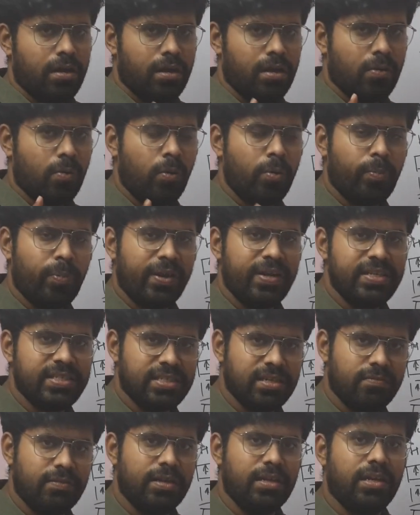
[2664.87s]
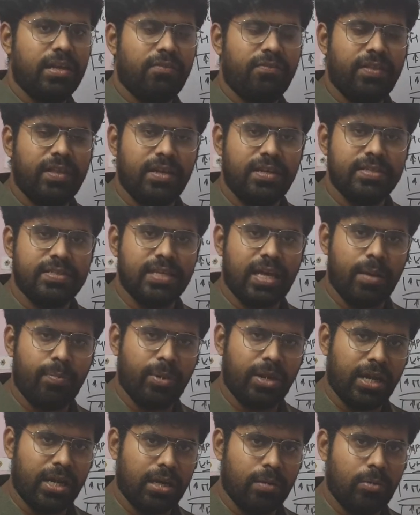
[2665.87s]
Uh, 1.7 if there is
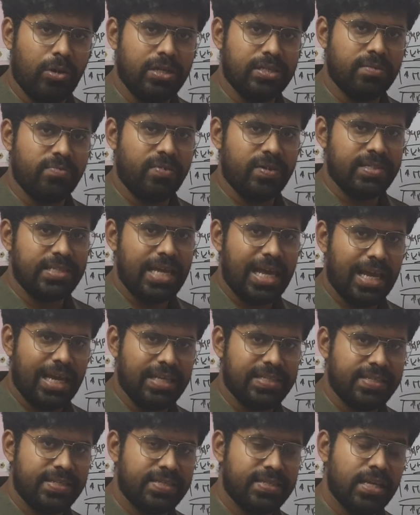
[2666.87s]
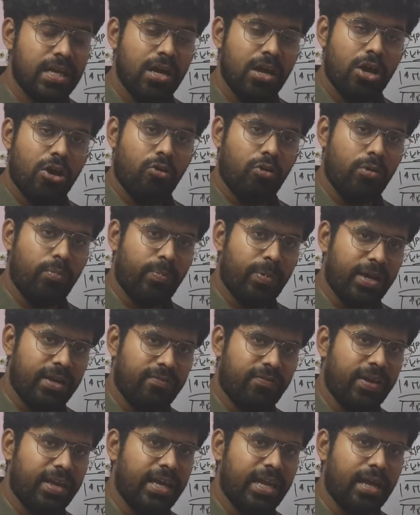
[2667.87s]
hypercatabolism plus dialysis,
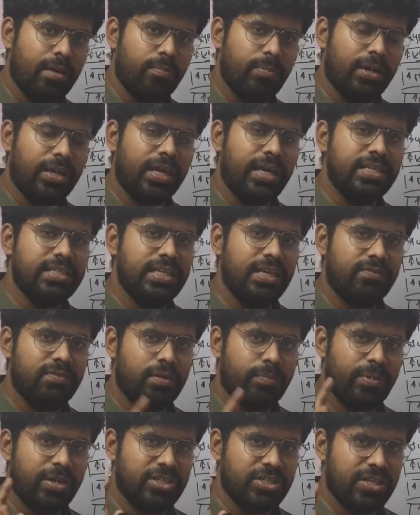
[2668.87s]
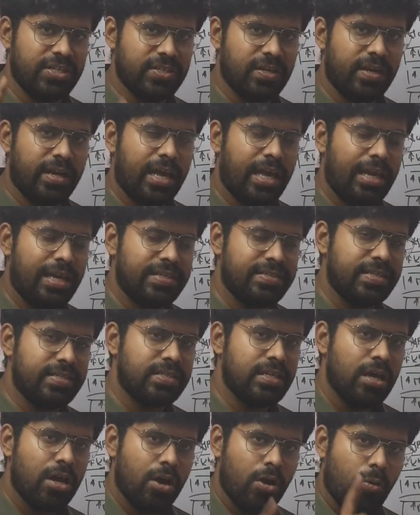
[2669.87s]
1.5 gram per kg if the patient is on
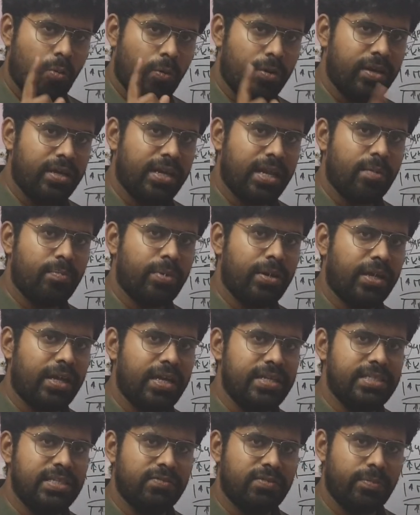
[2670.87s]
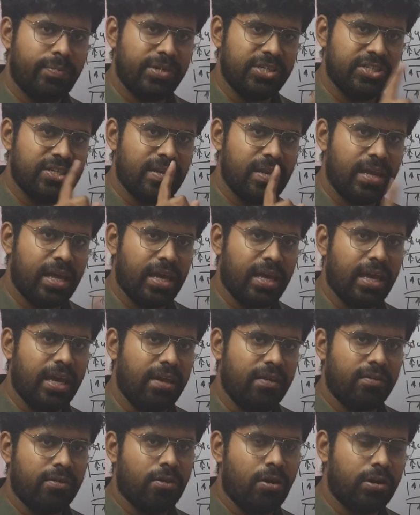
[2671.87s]
dialysis, 1 gram per kg if the patient is on
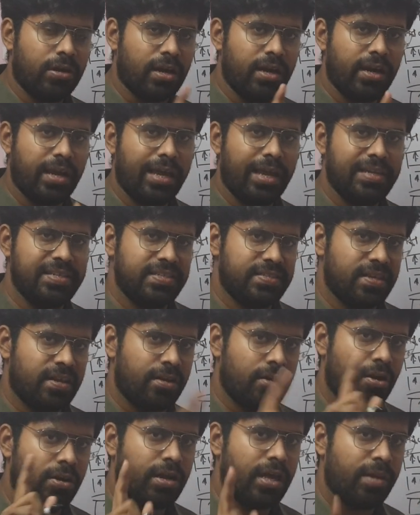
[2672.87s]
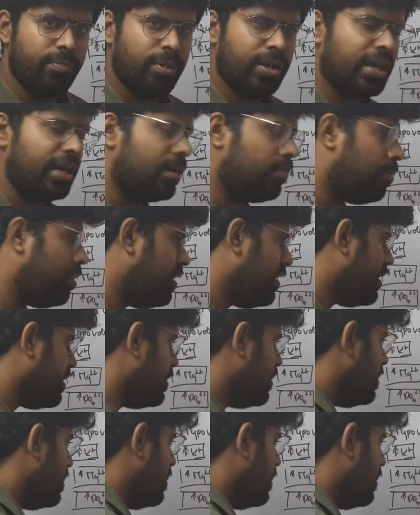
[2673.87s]
AK, not on dialysis and not hypercatabolic.